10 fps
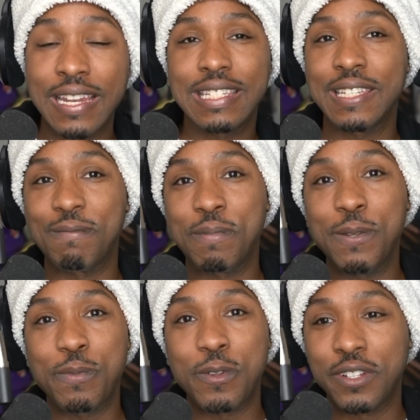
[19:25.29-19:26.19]
innocent
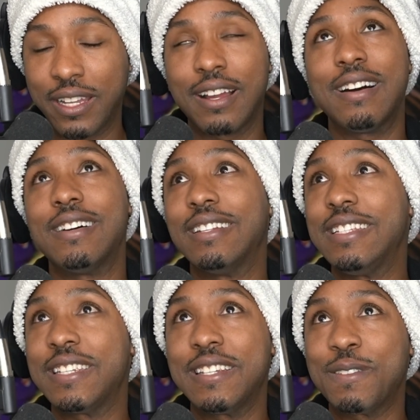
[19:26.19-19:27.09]
people and you're like, oh,
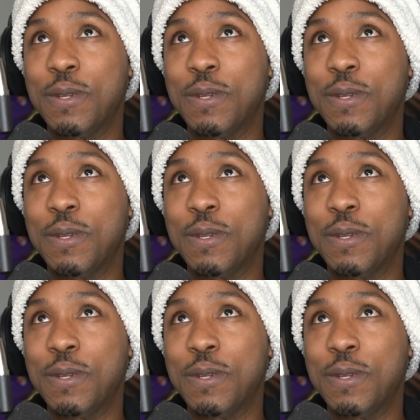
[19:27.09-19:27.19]
these innocent